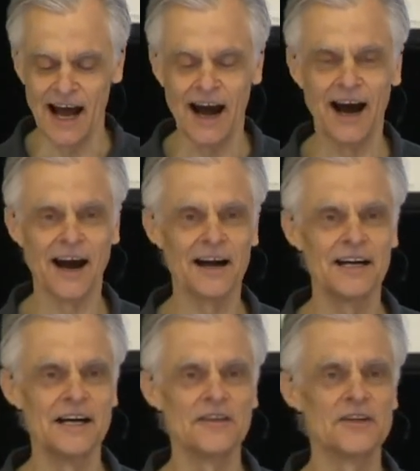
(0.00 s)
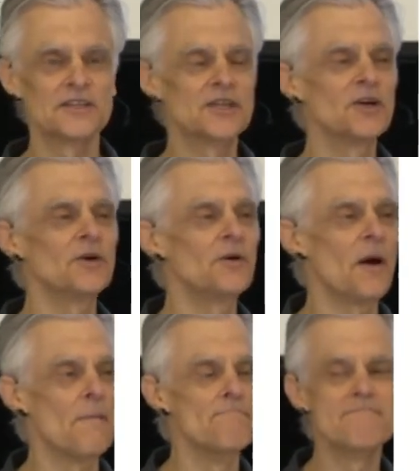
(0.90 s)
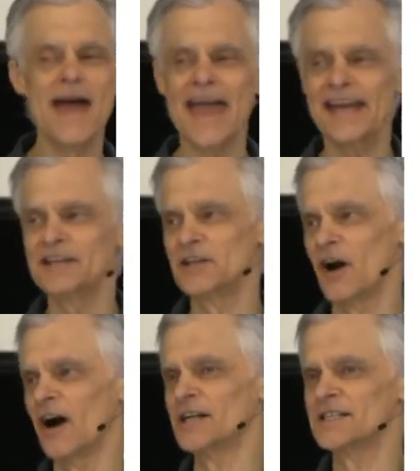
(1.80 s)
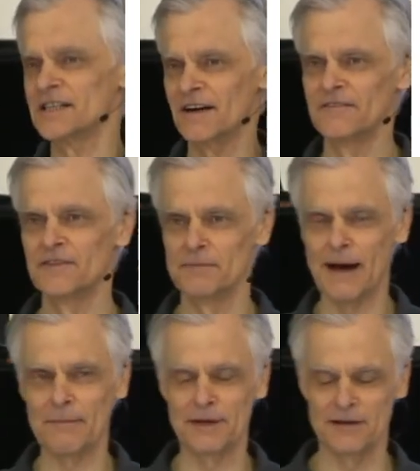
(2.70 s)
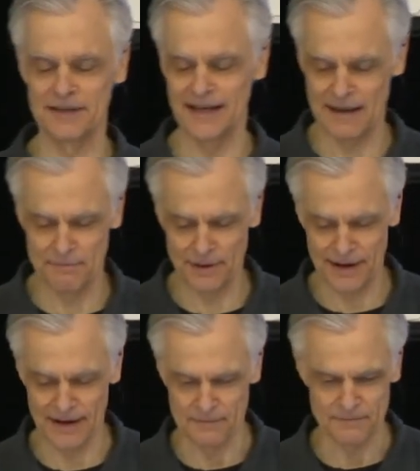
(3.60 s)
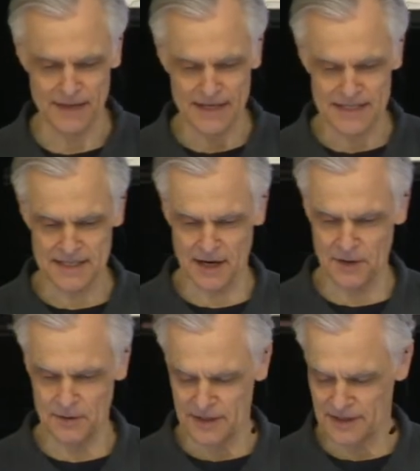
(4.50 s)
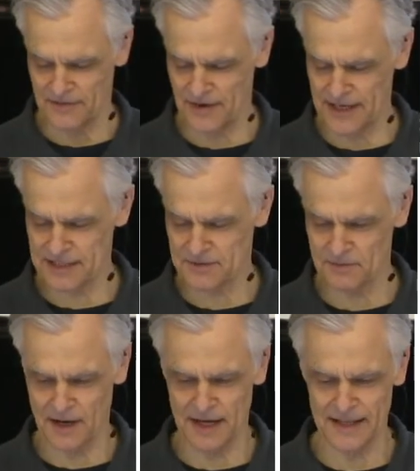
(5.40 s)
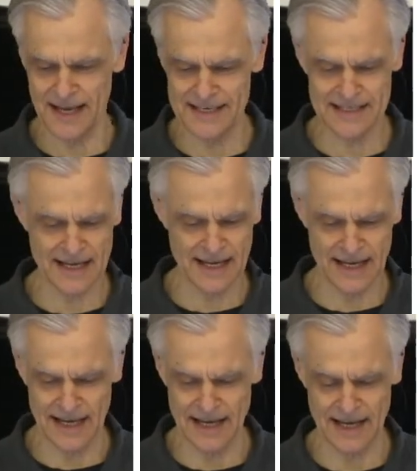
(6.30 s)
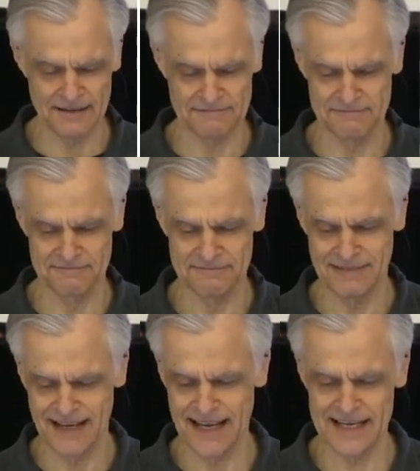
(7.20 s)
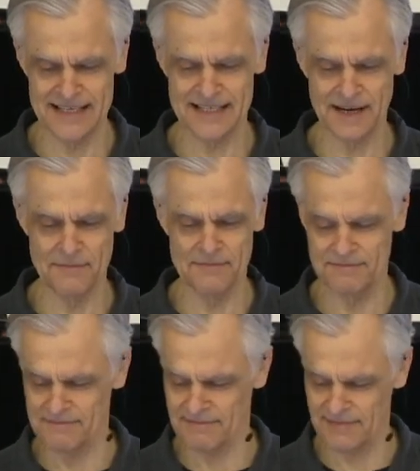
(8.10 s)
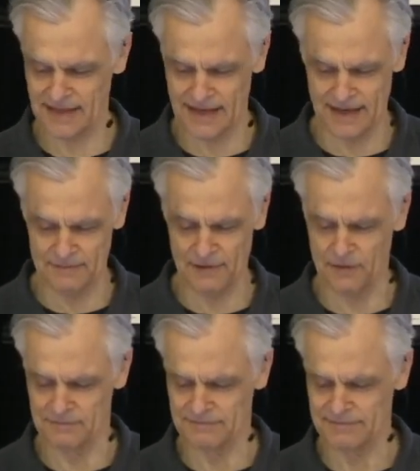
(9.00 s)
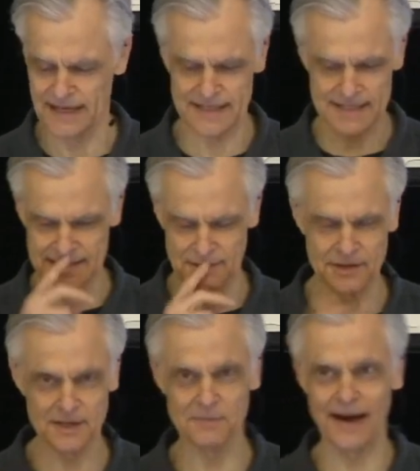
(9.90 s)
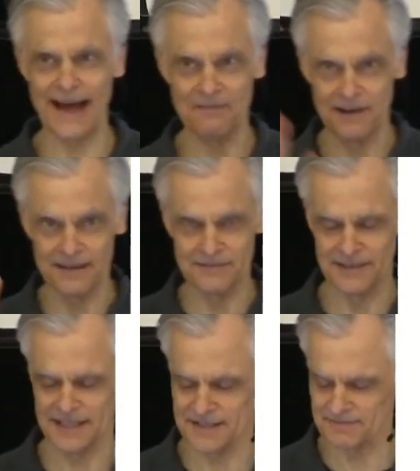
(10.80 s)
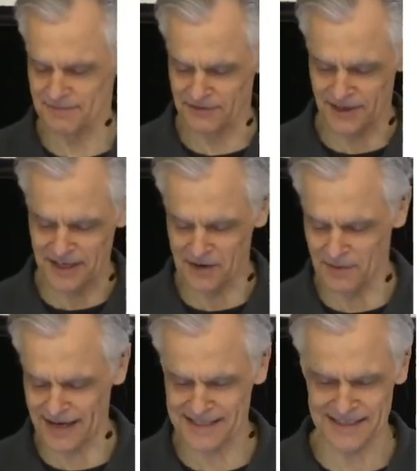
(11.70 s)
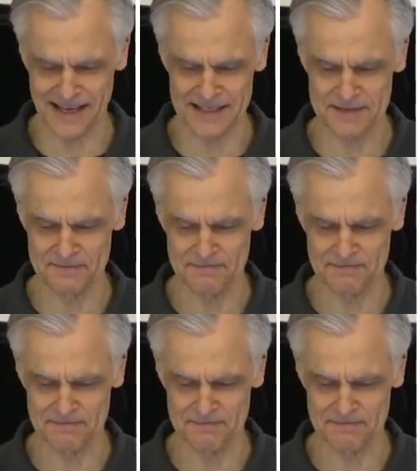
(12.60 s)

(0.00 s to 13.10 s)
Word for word: are the two main gods of the Babylonian Empire. So the first, uh, here's, uh, uh here's um, um, oh, let's, I'm going to give my outline first before I go back to that.